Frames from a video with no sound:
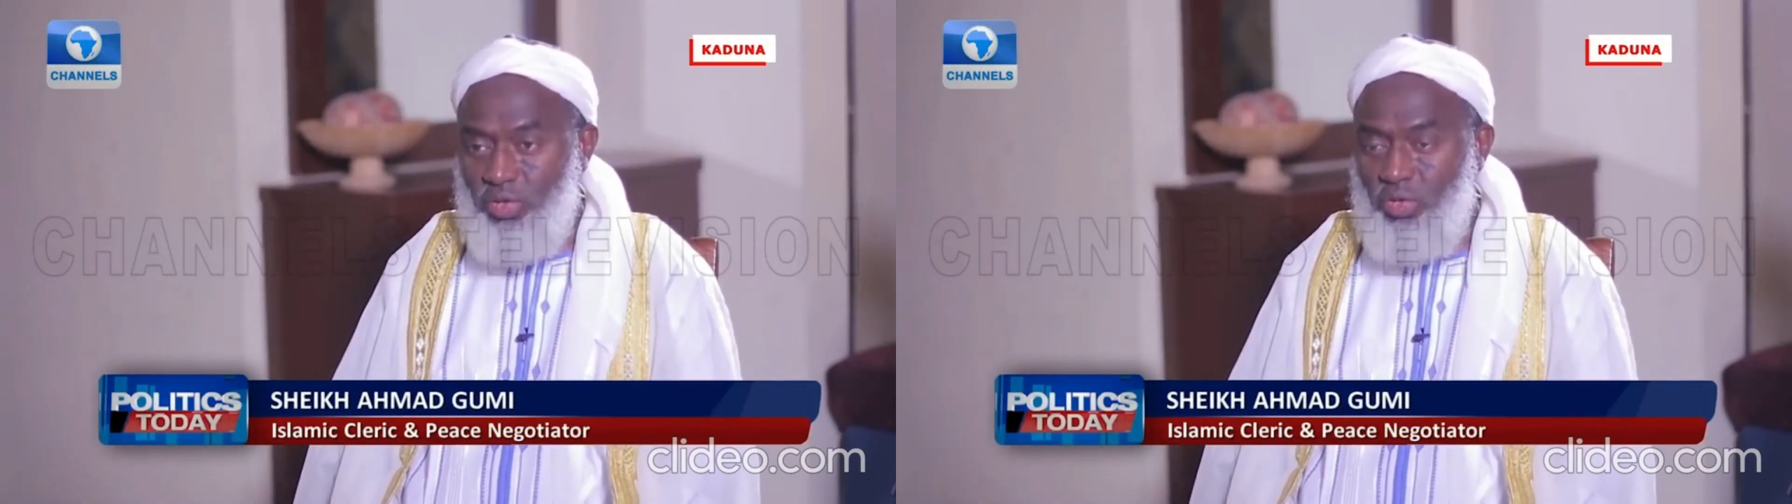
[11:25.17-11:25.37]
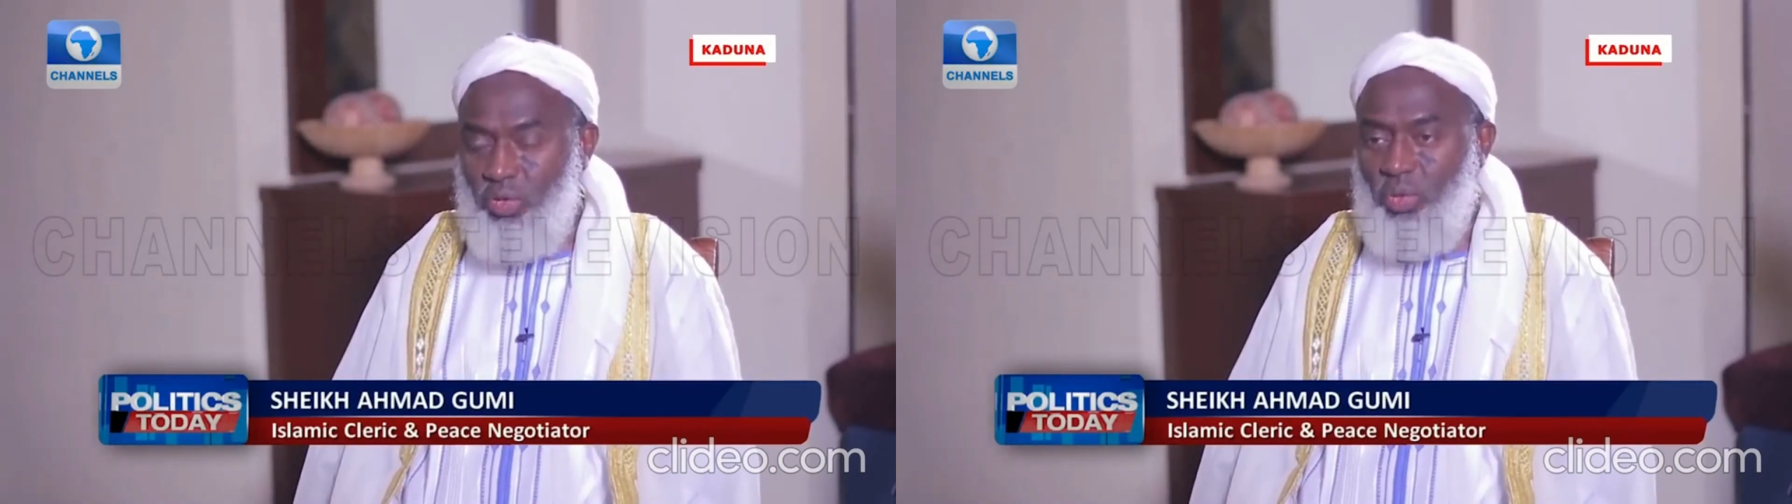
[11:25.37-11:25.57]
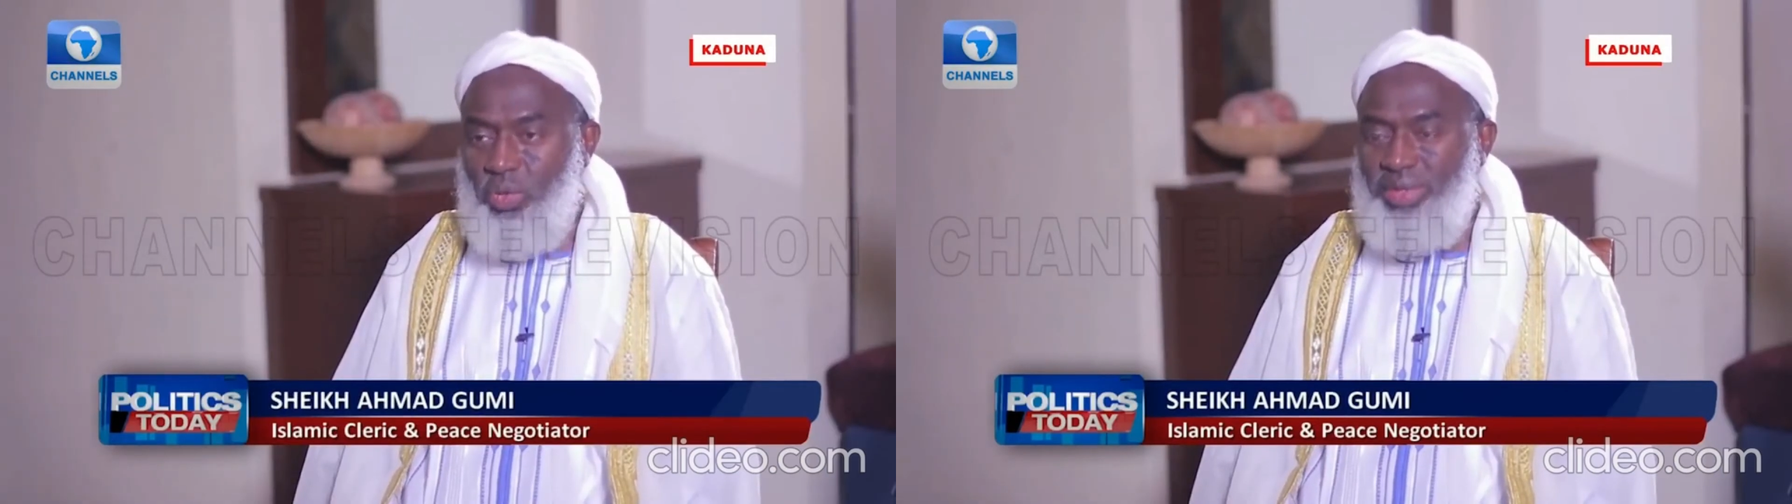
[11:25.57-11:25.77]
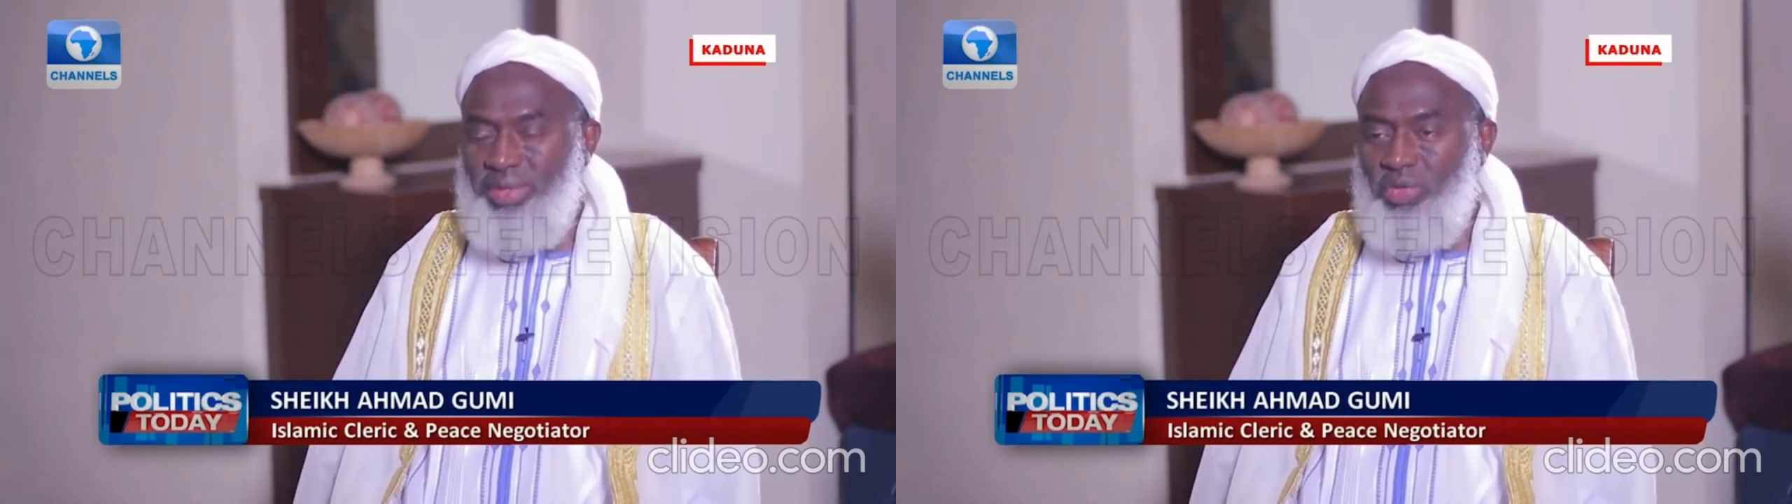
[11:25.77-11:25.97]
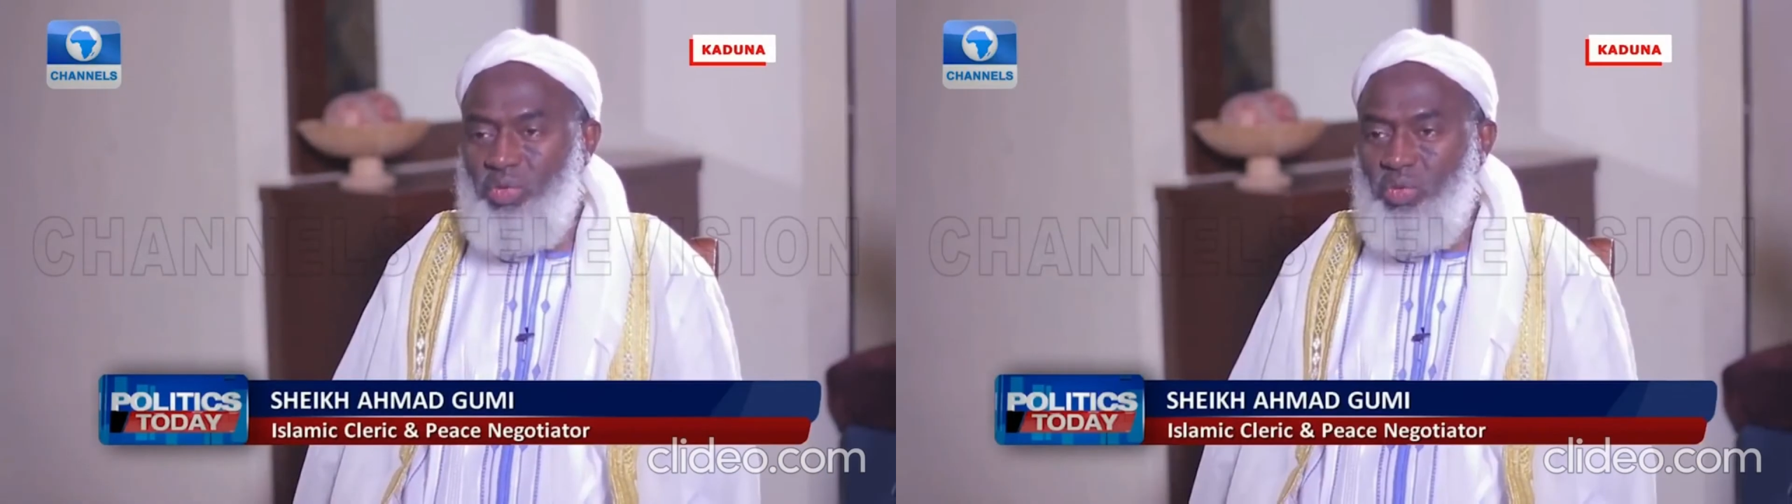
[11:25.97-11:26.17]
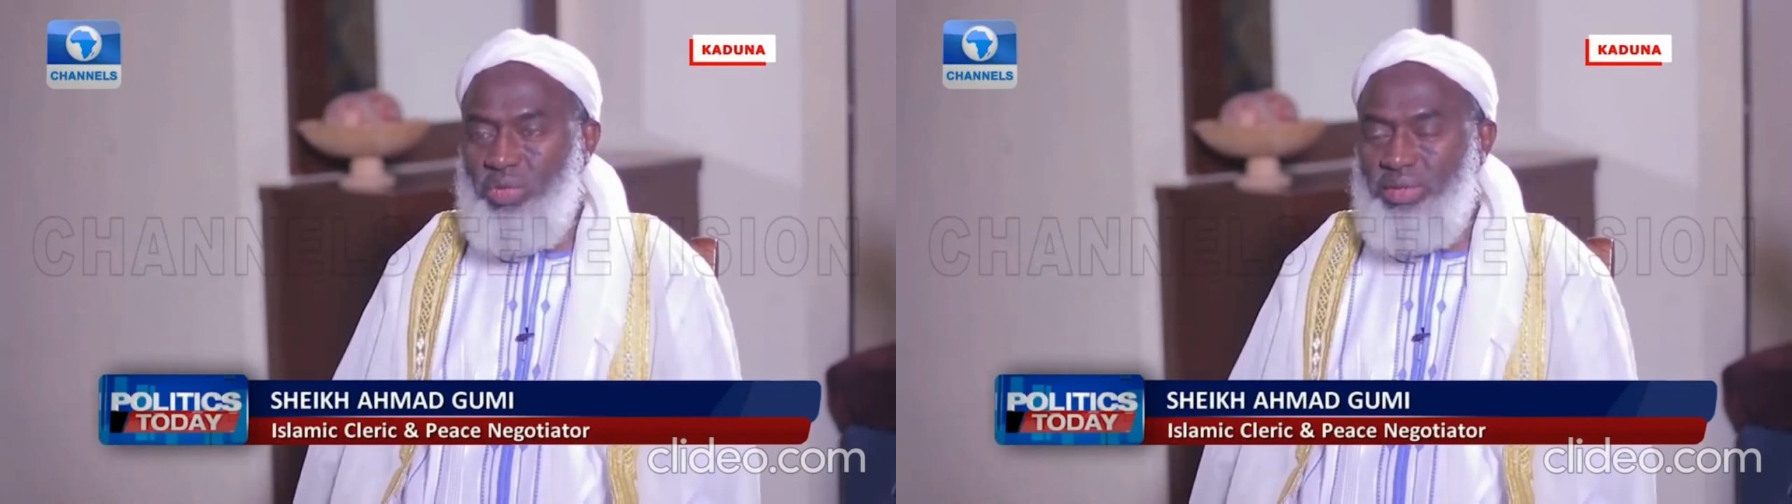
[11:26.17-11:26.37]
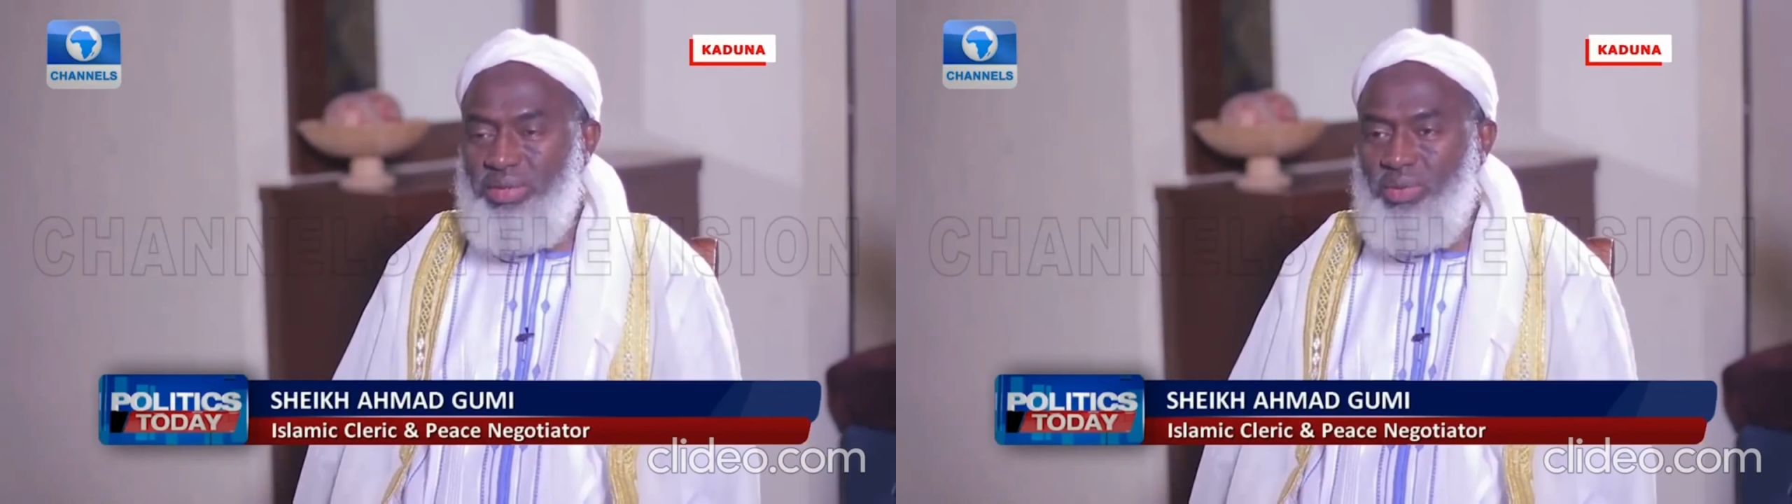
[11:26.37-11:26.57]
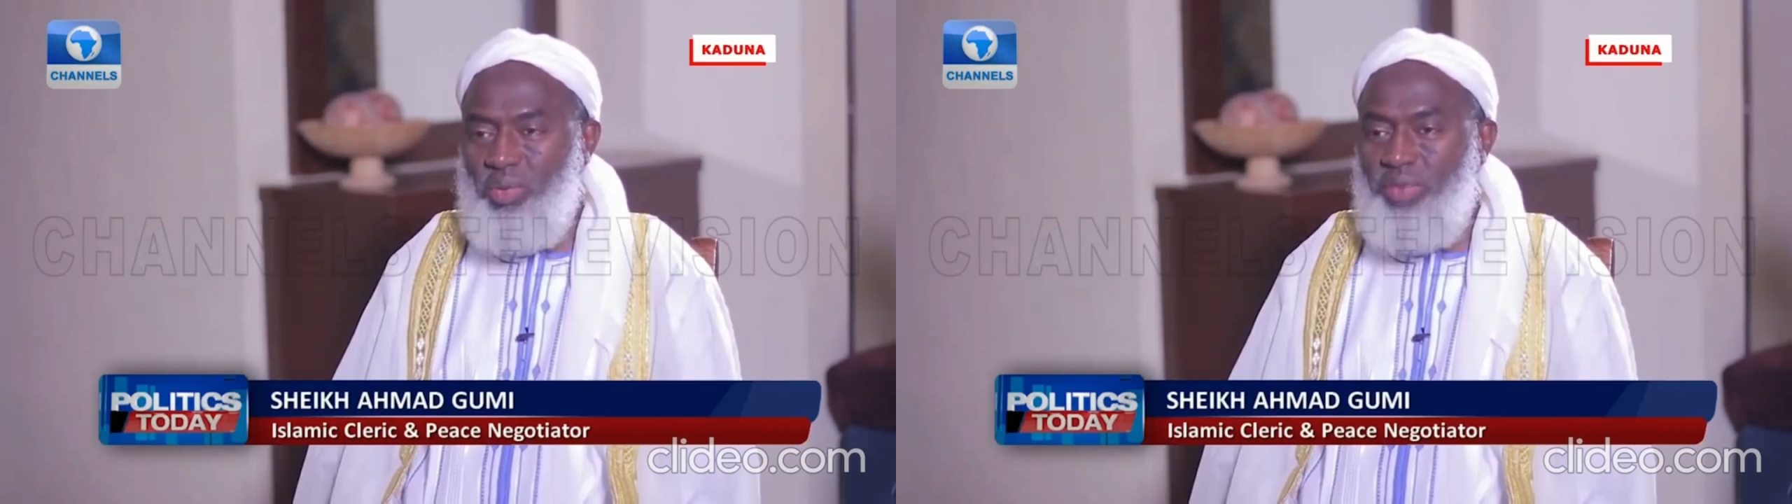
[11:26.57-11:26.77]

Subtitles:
So what they do is,